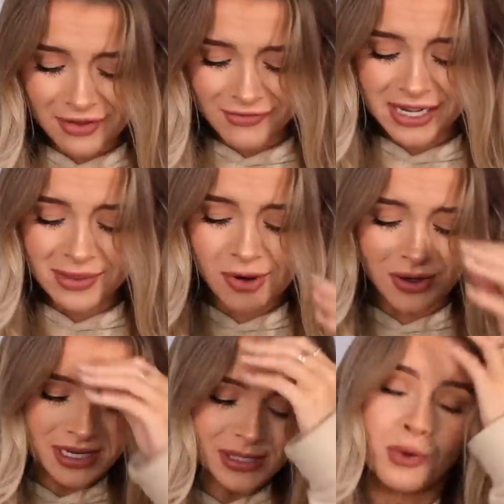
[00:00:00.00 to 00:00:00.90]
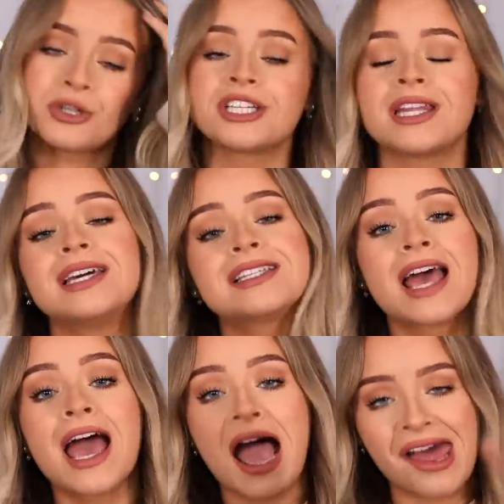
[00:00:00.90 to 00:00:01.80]
If anyone is watching this
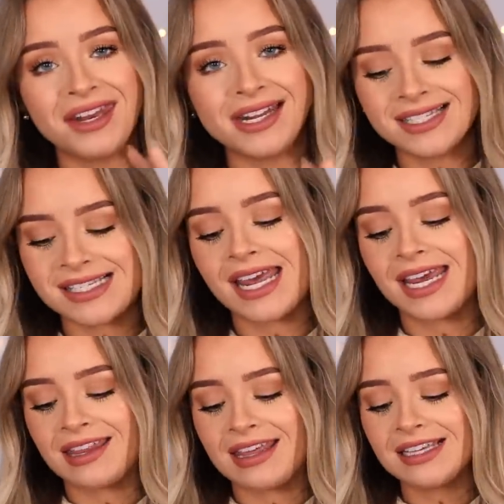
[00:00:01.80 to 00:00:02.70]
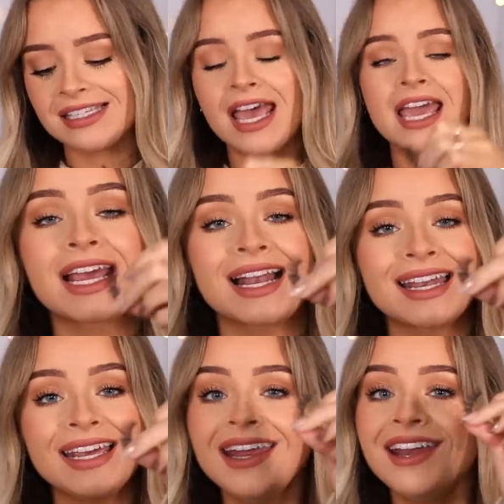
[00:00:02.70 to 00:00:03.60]
and needs to hear this,
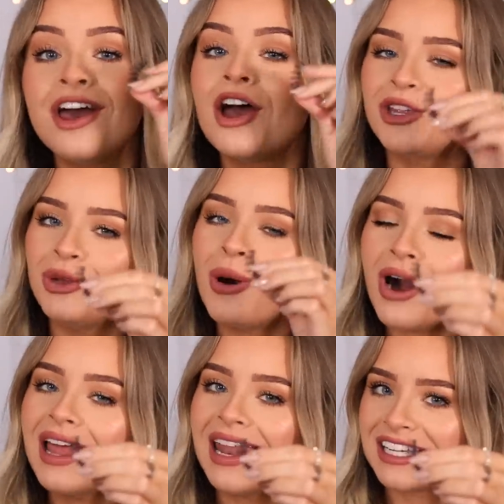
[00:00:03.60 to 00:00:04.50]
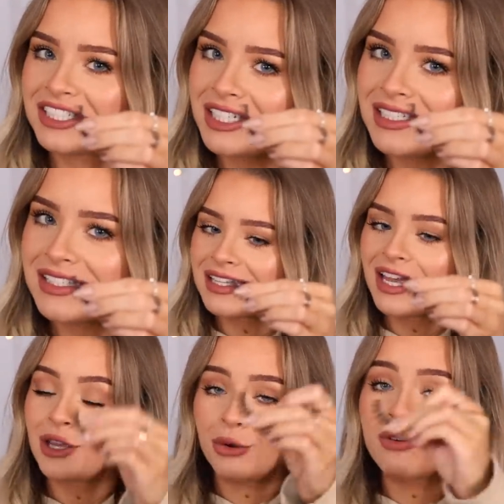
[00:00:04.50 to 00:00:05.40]
clean your eyelashes,
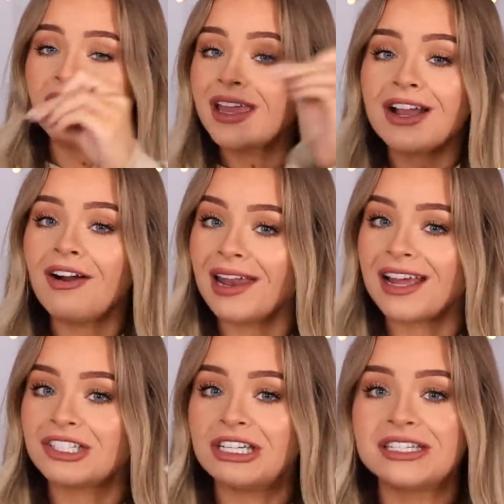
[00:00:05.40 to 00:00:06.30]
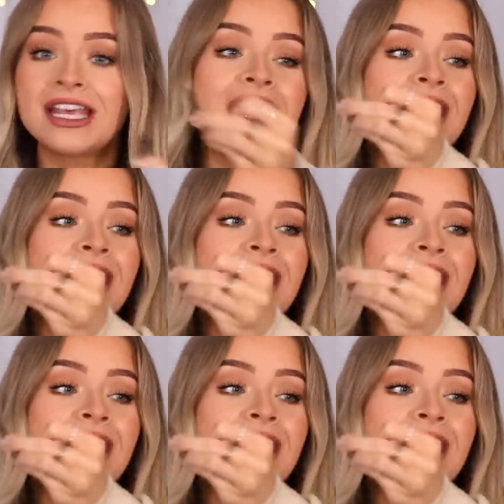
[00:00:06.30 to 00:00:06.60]
your fake eyelashes,